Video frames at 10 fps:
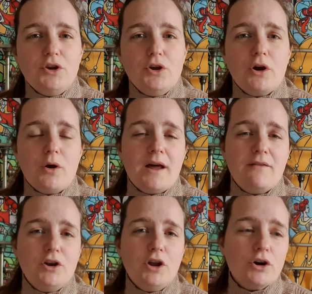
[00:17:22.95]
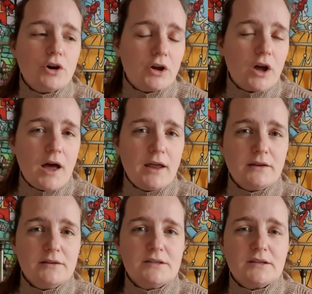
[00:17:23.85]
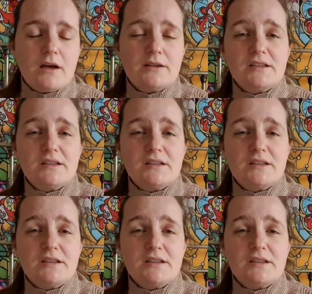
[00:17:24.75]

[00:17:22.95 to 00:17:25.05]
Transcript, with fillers: that you can go and have a look and uh,